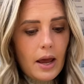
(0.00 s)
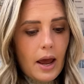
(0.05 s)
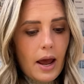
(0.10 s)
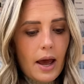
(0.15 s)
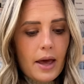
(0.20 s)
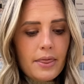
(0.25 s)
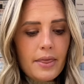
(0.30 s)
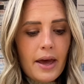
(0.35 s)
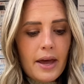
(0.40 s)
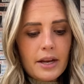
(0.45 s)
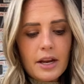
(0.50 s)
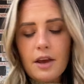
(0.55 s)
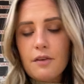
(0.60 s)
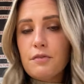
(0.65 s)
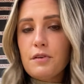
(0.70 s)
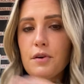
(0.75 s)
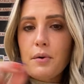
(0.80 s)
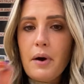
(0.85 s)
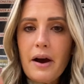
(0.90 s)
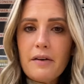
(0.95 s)
And then
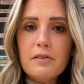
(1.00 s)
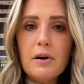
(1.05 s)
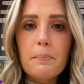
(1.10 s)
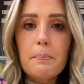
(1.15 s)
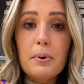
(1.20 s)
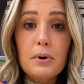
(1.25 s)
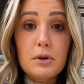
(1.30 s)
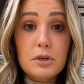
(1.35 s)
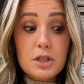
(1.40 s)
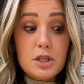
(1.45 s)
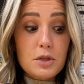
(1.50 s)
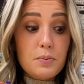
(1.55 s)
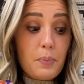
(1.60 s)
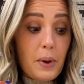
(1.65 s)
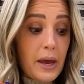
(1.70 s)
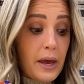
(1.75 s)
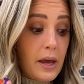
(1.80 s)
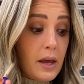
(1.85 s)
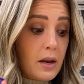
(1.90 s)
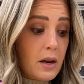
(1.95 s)
if you have a push
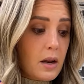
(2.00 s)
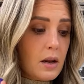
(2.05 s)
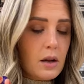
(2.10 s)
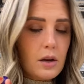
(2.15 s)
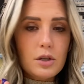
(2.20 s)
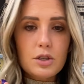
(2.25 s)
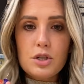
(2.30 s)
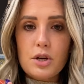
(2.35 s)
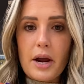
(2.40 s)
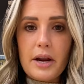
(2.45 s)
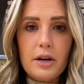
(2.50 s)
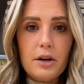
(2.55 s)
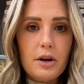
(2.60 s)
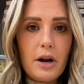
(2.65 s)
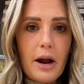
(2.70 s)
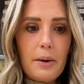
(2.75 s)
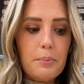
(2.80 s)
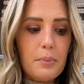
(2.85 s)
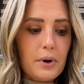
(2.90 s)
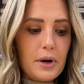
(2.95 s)
pin, try to
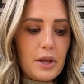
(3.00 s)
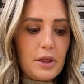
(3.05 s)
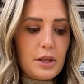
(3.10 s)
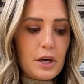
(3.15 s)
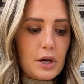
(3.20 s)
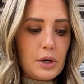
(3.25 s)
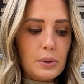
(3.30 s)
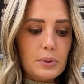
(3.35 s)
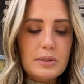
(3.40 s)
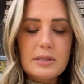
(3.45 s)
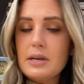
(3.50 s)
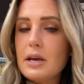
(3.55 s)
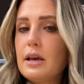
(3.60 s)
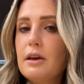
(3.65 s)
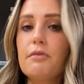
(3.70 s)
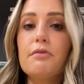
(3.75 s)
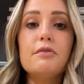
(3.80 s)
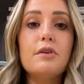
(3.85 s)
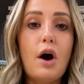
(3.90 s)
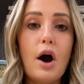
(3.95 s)
grab one of those.
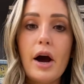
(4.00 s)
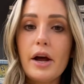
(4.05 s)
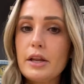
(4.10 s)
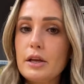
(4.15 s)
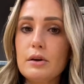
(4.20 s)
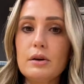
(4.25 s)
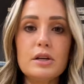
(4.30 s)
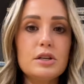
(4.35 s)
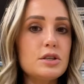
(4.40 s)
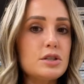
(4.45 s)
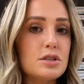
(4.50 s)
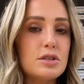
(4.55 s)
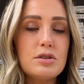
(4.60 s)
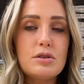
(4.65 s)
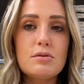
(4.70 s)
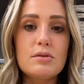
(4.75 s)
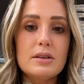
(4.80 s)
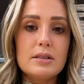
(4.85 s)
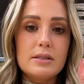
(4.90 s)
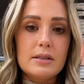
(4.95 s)
If not, you can just
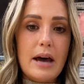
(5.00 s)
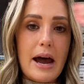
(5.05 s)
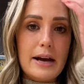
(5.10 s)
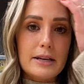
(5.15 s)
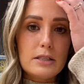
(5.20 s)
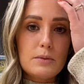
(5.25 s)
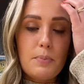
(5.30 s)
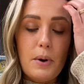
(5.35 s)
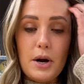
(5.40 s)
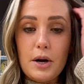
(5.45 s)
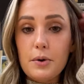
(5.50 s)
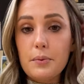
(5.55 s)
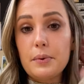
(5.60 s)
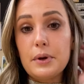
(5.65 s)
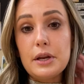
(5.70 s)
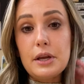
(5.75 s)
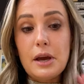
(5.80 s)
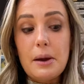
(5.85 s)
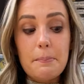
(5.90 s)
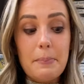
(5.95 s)
do this last part
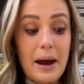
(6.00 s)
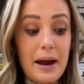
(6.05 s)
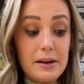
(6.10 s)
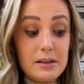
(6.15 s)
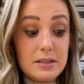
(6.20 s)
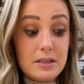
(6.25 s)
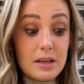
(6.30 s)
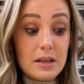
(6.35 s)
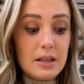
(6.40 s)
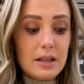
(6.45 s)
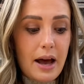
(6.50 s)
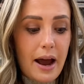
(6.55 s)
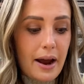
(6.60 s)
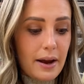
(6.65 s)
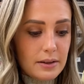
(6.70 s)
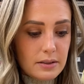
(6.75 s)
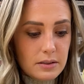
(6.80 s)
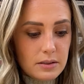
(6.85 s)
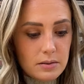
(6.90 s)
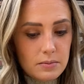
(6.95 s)
when you get back to
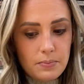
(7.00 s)
class.